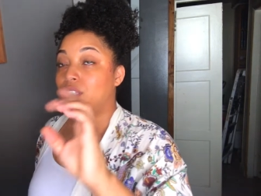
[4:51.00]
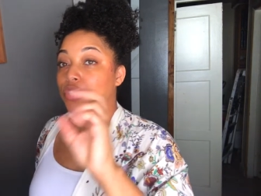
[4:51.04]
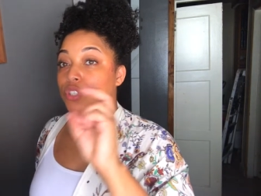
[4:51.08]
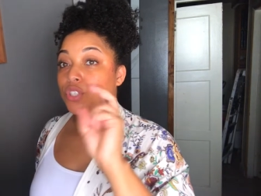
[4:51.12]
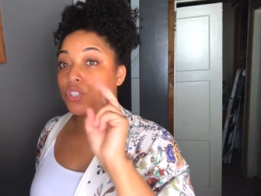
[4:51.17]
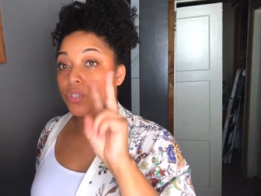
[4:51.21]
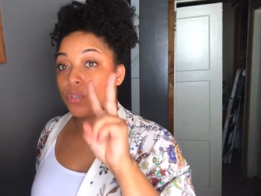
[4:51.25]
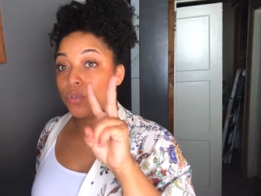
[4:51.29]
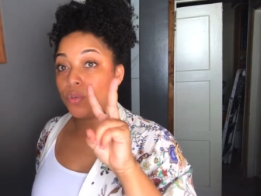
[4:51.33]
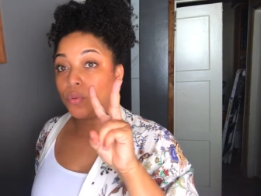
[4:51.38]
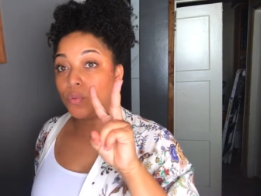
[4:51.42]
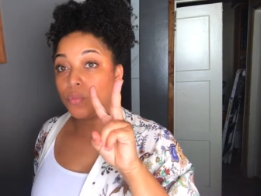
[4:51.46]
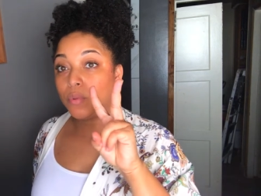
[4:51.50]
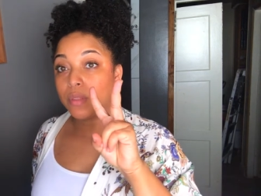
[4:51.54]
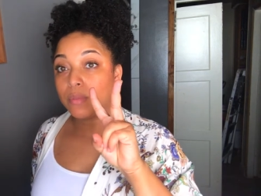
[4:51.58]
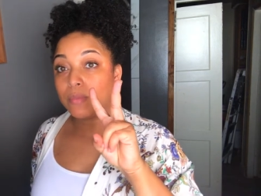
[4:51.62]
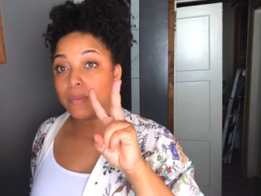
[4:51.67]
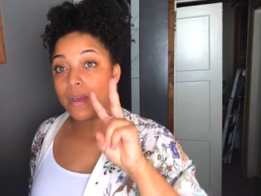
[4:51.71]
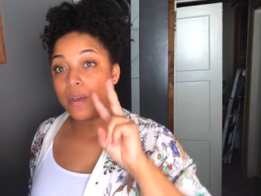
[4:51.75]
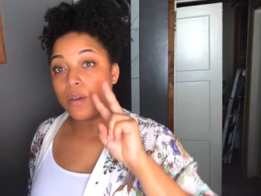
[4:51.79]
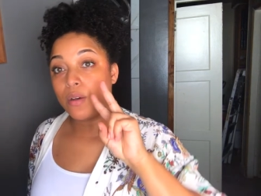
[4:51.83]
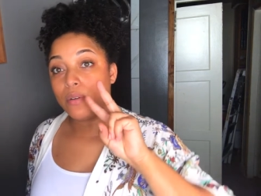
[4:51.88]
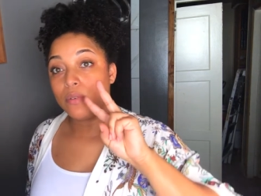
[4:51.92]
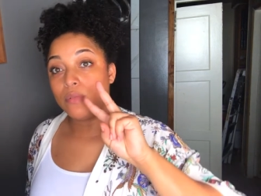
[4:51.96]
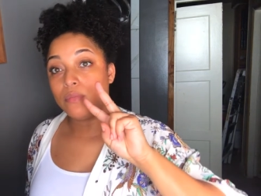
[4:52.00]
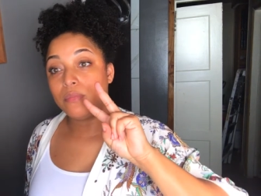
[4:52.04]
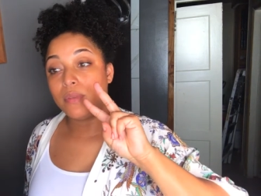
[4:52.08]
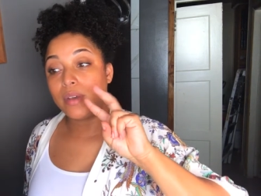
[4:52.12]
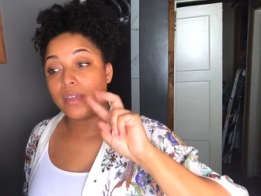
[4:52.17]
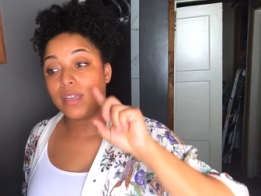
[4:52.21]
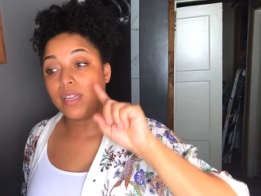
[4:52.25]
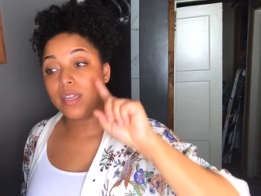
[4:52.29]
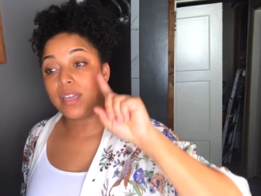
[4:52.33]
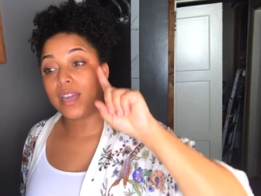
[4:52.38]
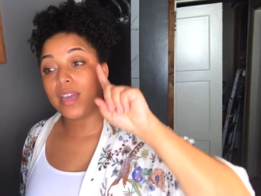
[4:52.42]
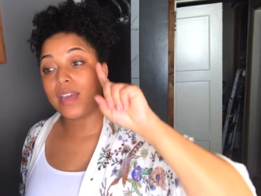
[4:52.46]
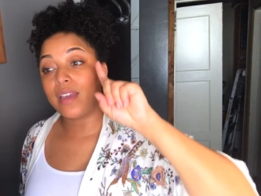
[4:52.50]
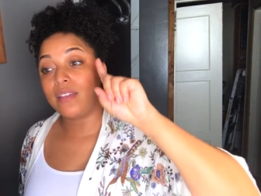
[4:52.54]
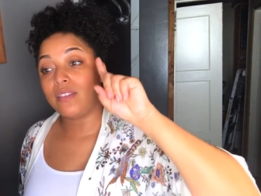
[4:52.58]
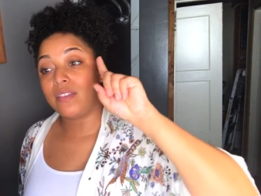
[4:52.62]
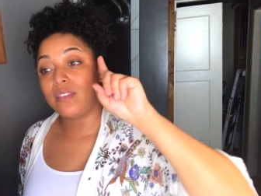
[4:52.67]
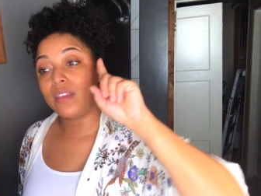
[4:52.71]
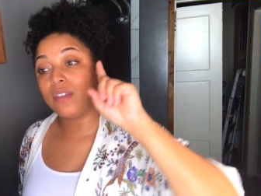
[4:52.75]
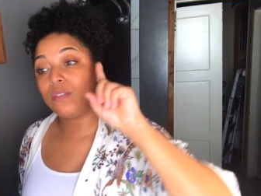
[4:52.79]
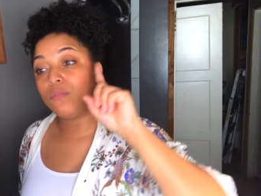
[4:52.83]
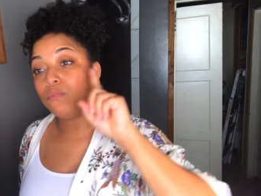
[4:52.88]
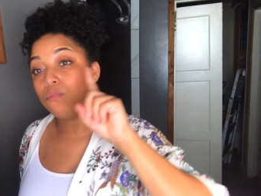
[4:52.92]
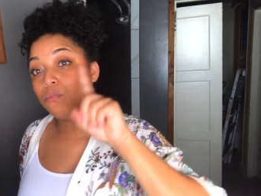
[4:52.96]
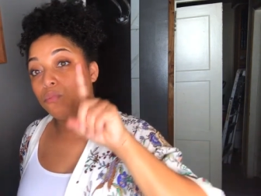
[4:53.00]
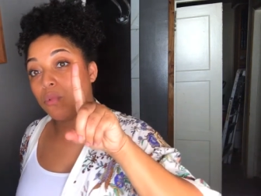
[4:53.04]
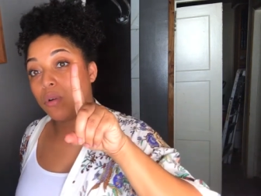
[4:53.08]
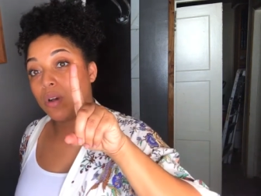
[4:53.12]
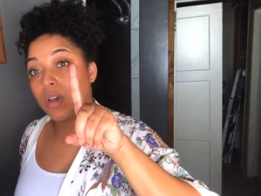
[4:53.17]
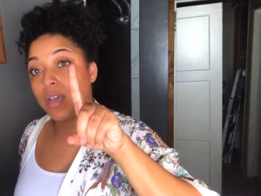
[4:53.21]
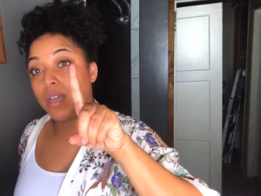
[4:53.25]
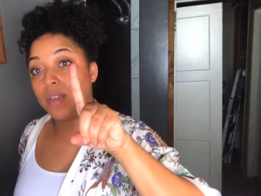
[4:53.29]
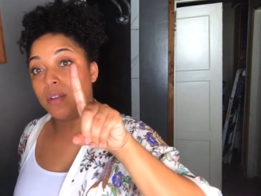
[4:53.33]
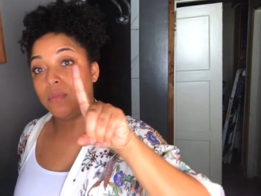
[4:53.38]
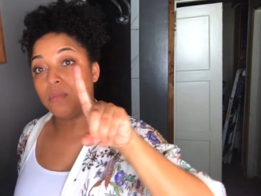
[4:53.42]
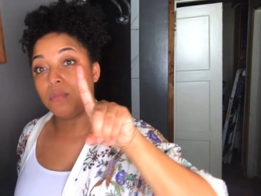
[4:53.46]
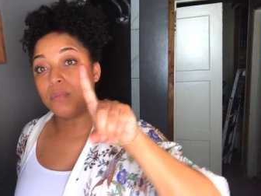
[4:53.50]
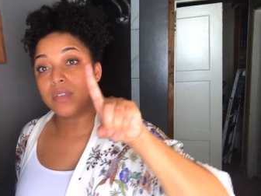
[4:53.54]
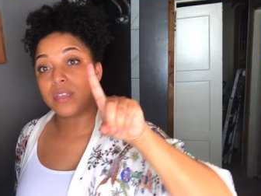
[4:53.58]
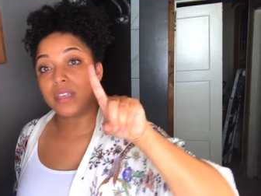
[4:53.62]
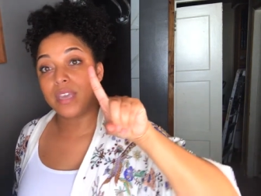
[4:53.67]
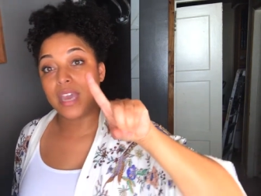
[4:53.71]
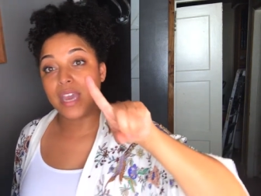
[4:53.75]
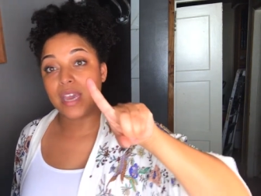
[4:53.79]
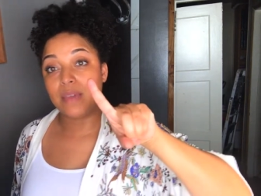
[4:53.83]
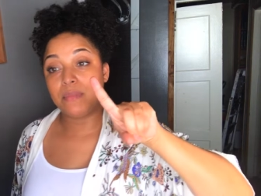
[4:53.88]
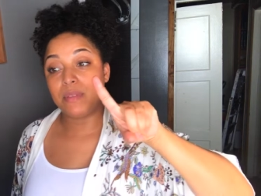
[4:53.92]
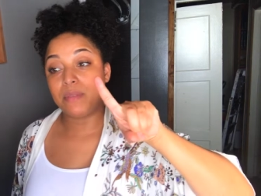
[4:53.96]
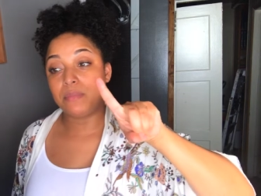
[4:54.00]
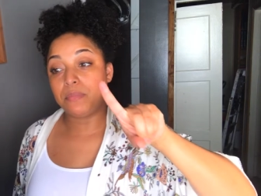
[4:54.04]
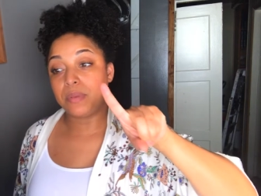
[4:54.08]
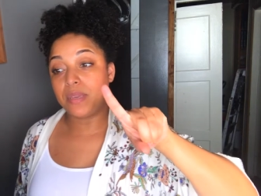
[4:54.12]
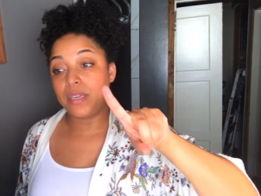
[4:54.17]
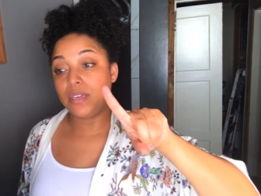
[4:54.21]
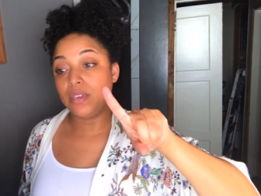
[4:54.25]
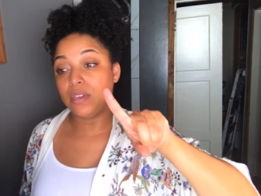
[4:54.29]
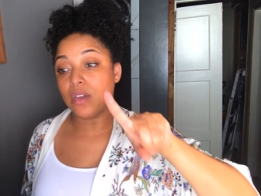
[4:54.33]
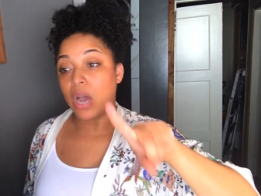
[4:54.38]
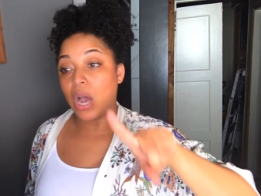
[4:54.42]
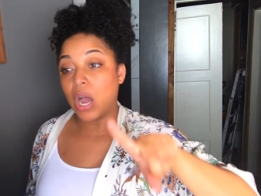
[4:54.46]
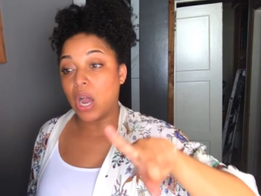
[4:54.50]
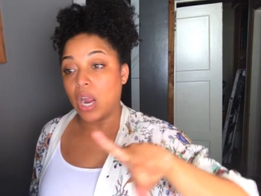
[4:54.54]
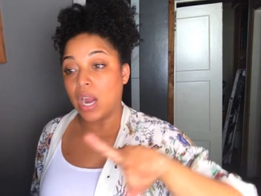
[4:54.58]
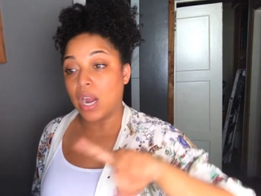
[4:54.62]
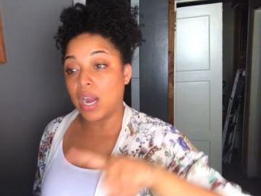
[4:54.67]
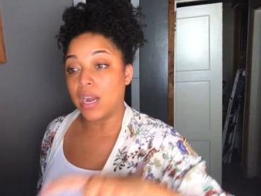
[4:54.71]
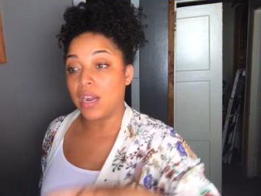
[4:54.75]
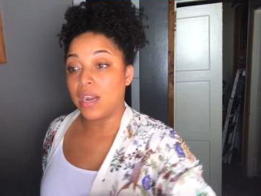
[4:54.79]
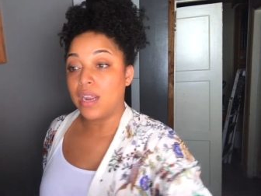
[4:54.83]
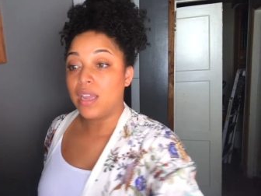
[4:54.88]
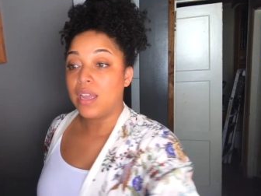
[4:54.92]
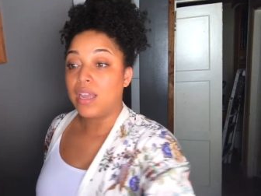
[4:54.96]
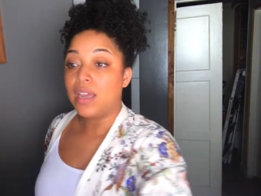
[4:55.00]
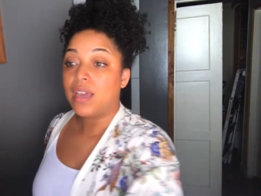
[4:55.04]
two with my own money and then one with came in PR